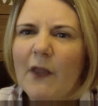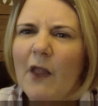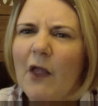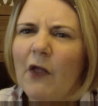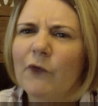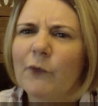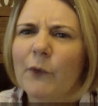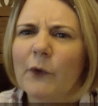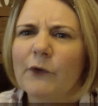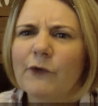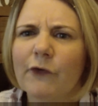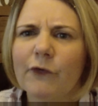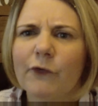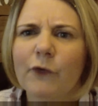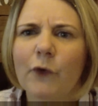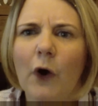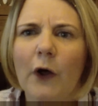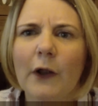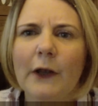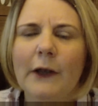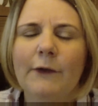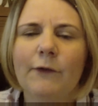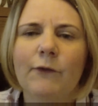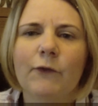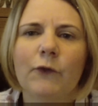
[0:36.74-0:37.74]
So I just thought
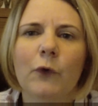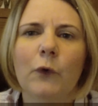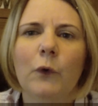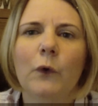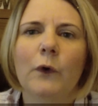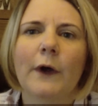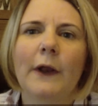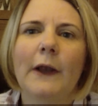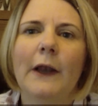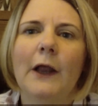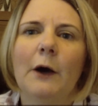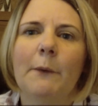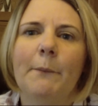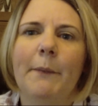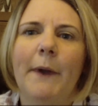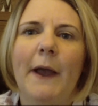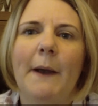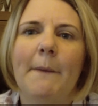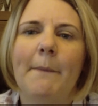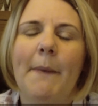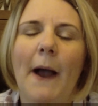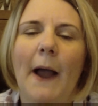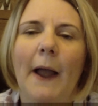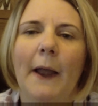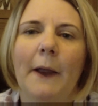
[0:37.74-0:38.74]
I'd talk a little bit
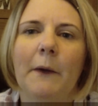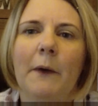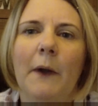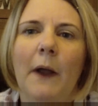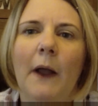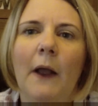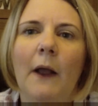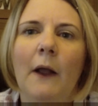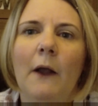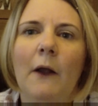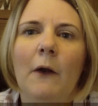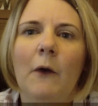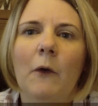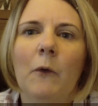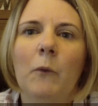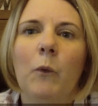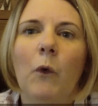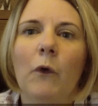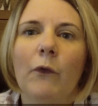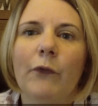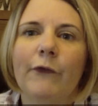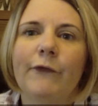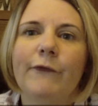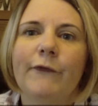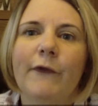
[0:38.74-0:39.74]
about
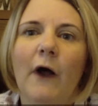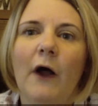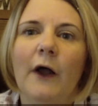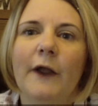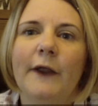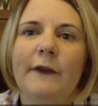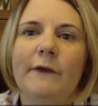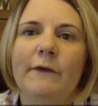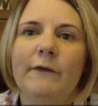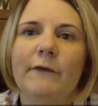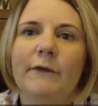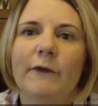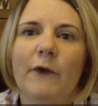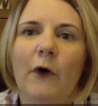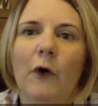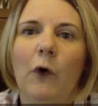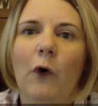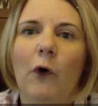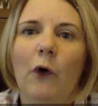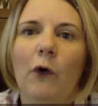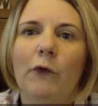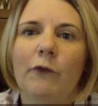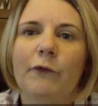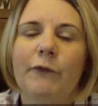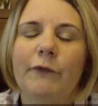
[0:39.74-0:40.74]
what the signs
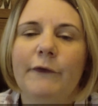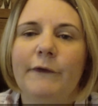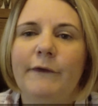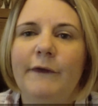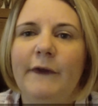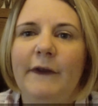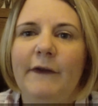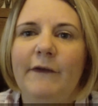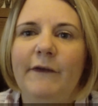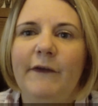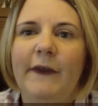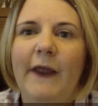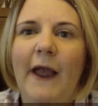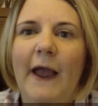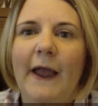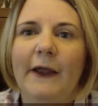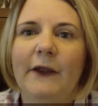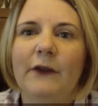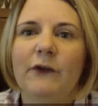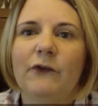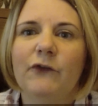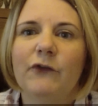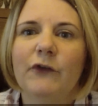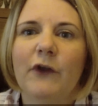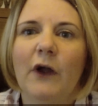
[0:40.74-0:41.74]
of
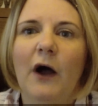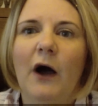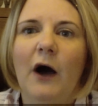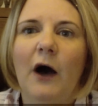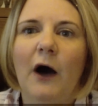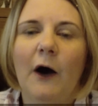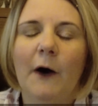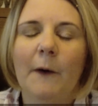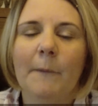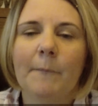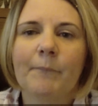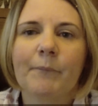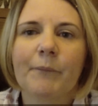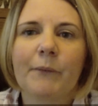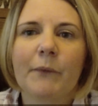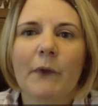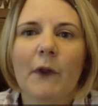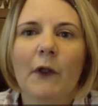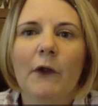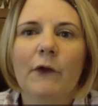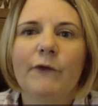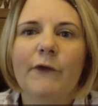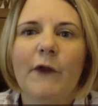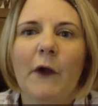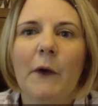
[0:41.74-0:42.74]
DDH are.
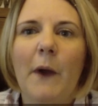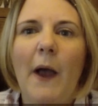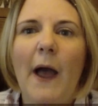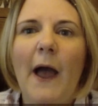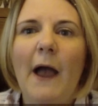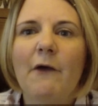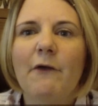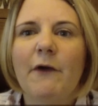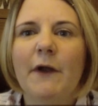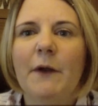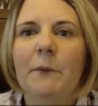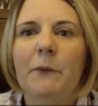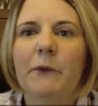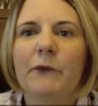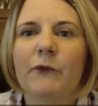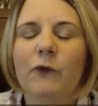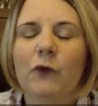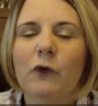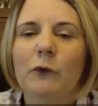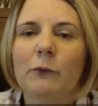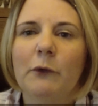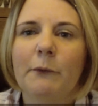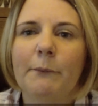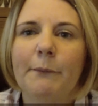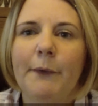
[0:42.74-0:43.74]
So Erin was
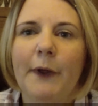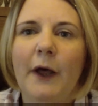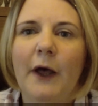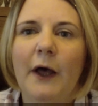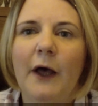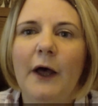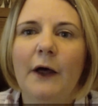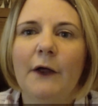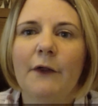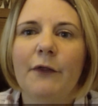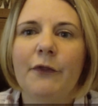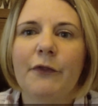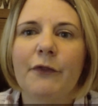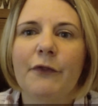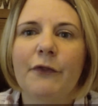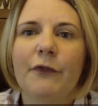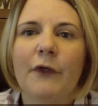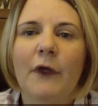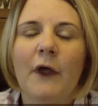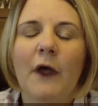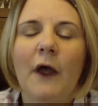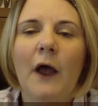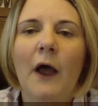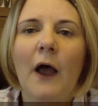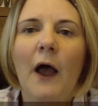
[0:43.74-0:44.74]
normal birth,
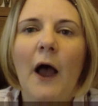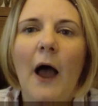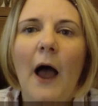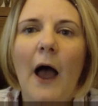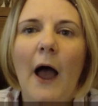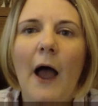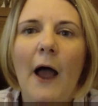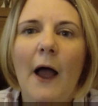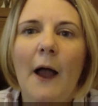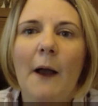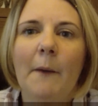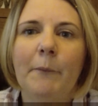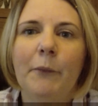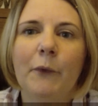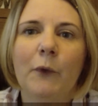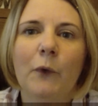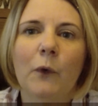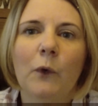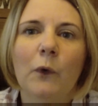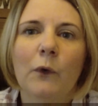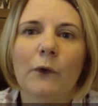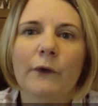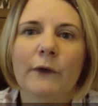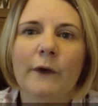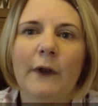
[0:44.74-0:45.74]

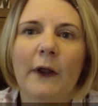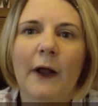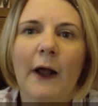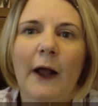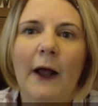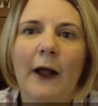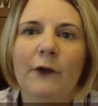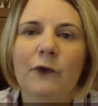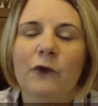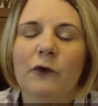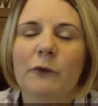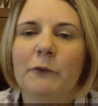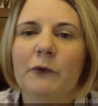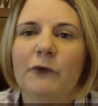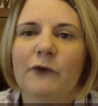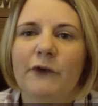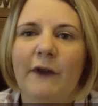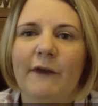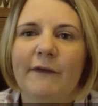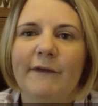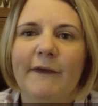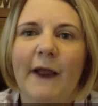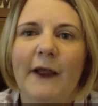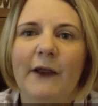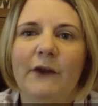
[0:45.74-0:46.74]
born at normal
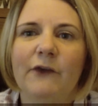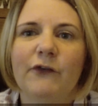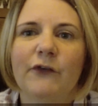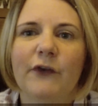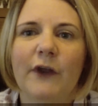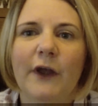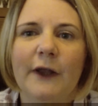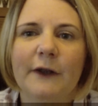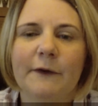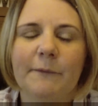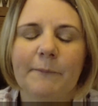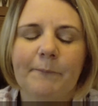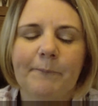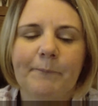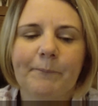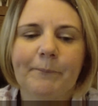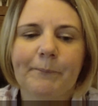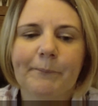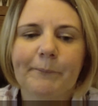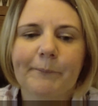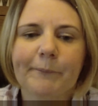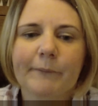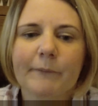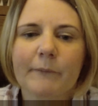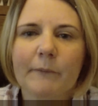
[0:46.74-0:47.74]
gestation,
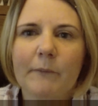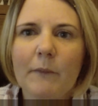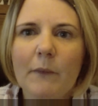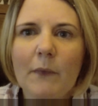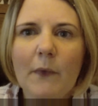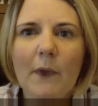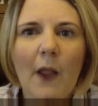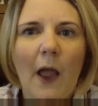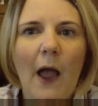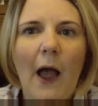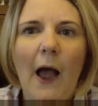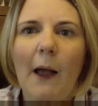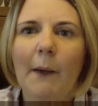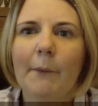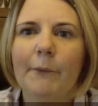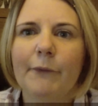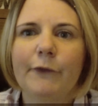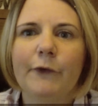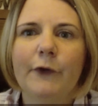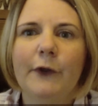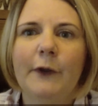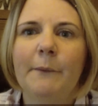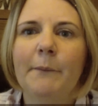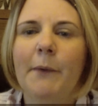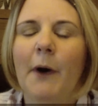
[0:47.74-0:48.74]

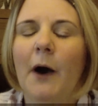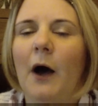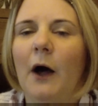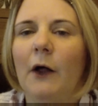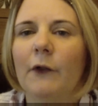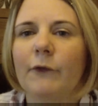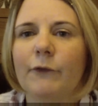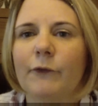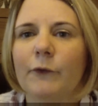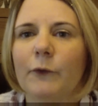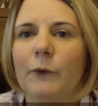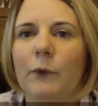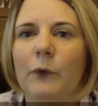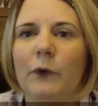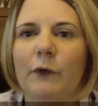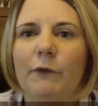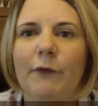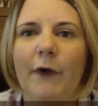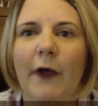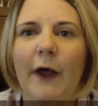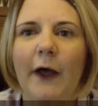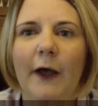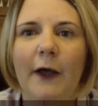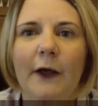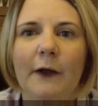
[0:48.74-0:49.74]
absolutely passed all of
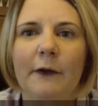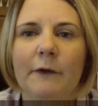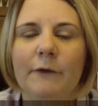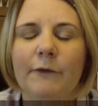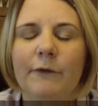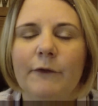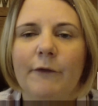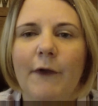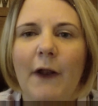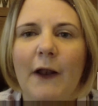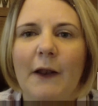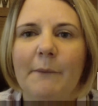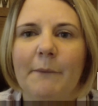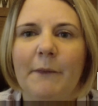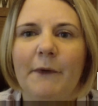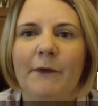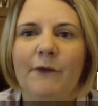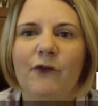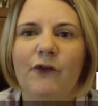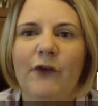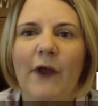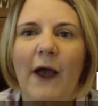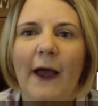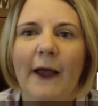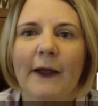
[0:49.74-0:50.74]
her development
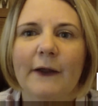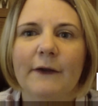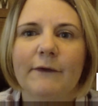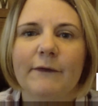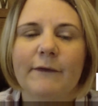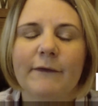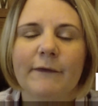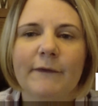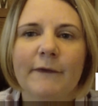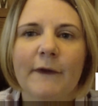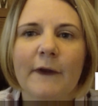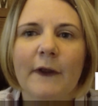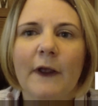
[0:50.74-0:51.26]
checks.